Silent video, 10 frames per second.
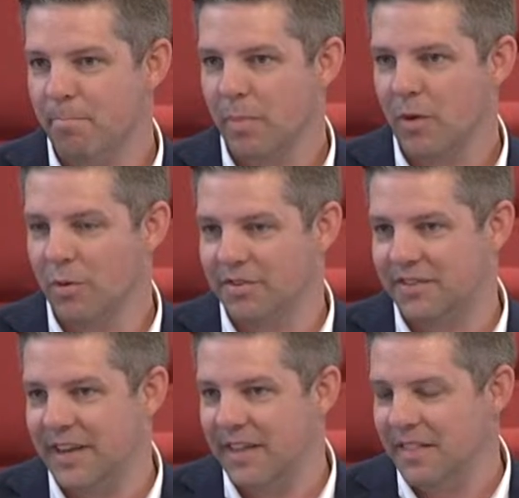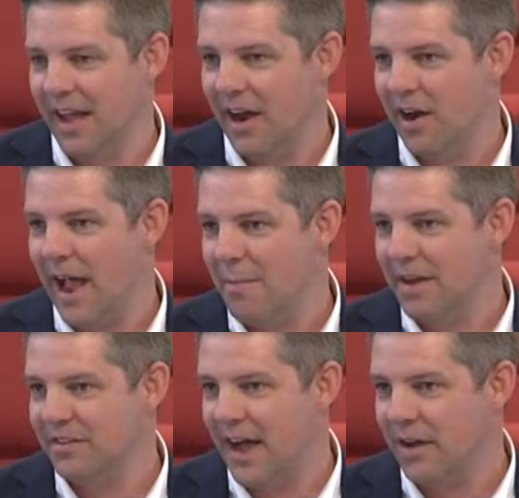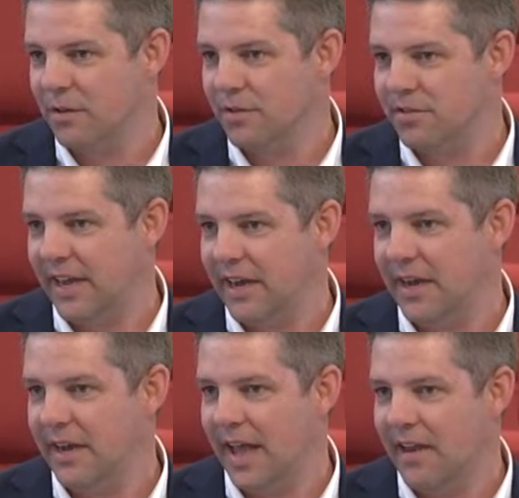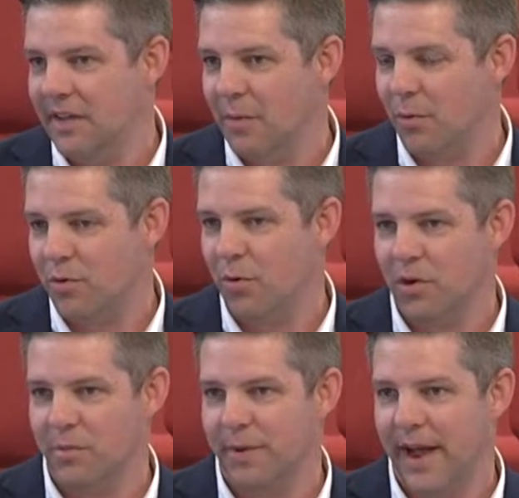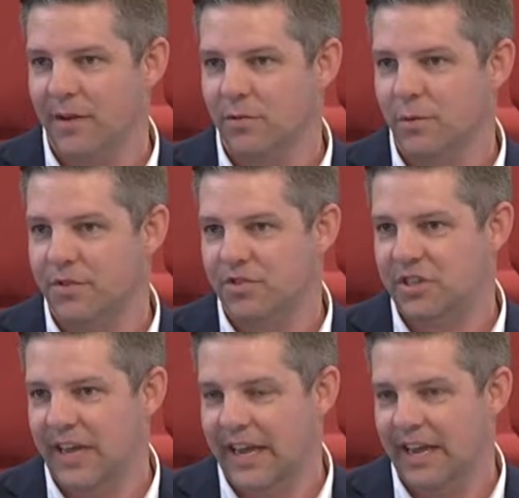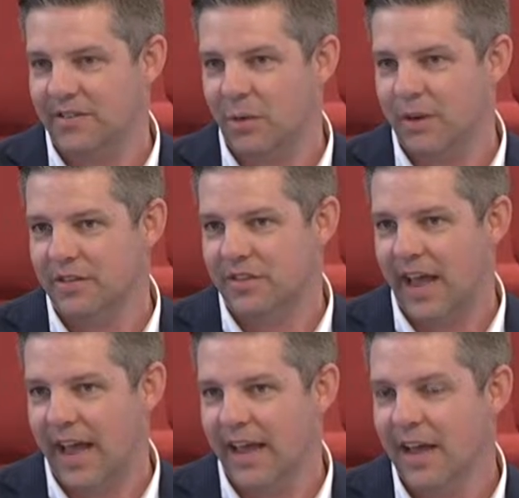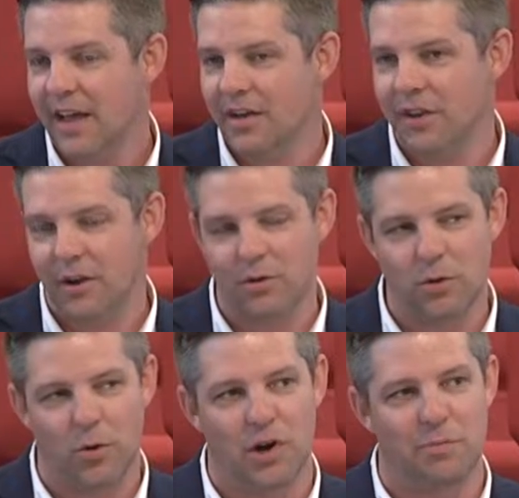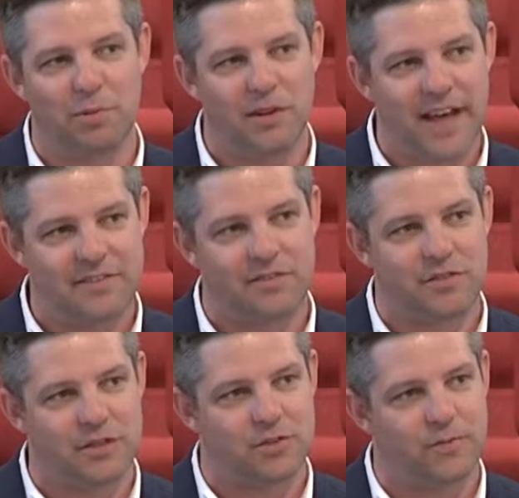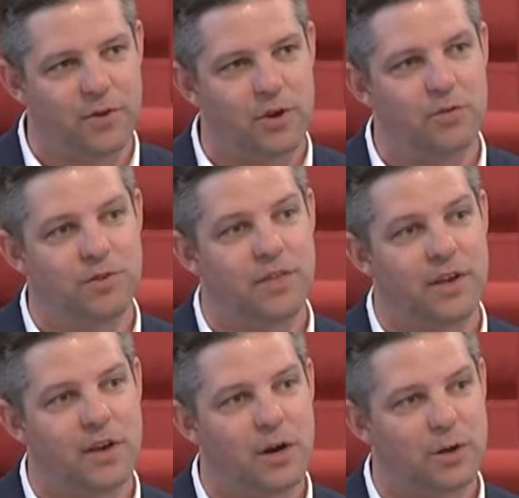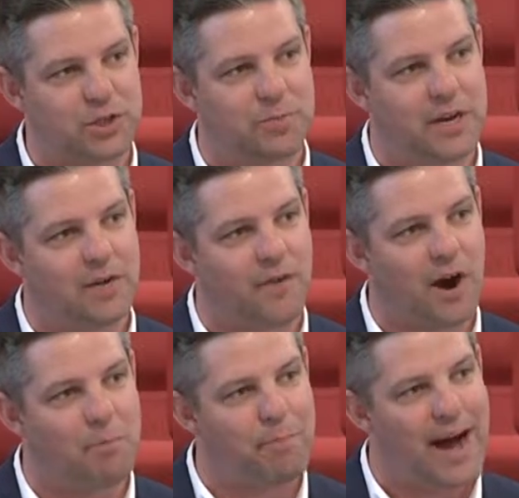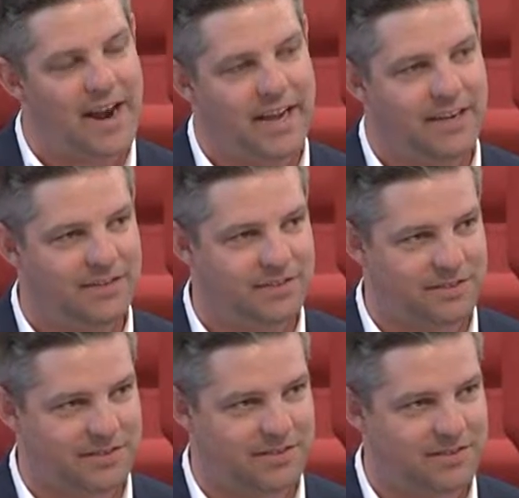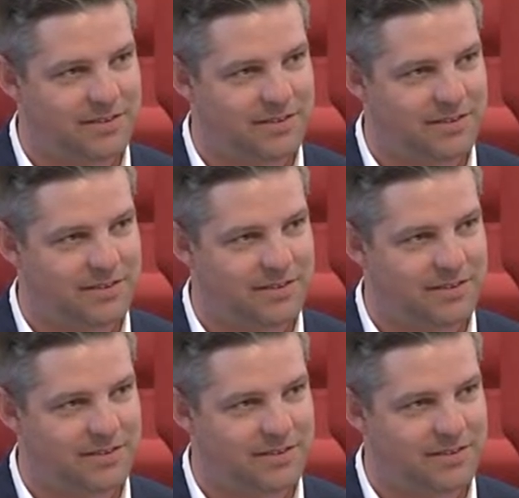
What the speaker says: We're sitting there at McDonald's eating a double quarter pounder with cheese, and we say, "Dear Lord, bless this food to the nourishment of our bodies."